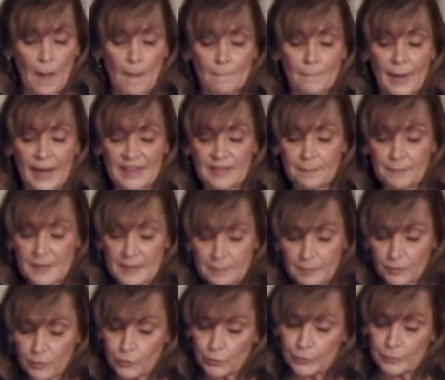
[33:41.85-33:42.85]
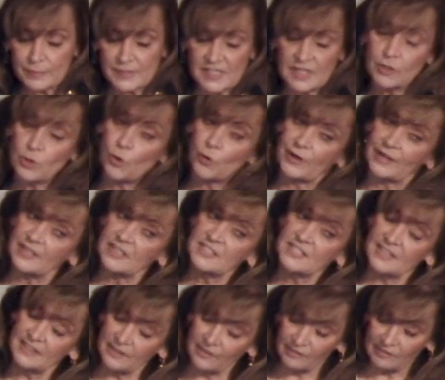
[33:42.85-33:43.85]
by the people groups according
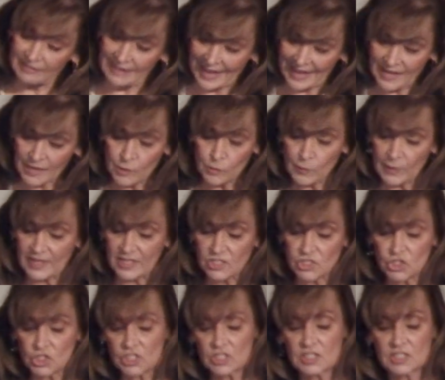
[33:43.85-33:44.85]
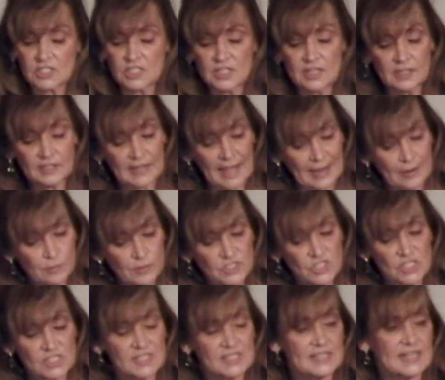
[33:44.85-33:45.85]
to their language, to the
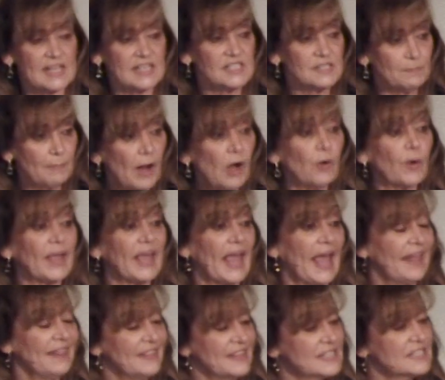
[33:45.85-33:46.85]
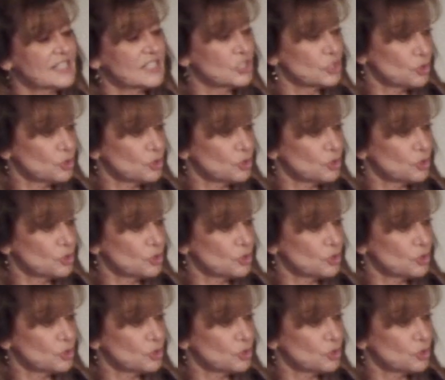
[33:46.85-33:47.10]
languages they spoke. And this is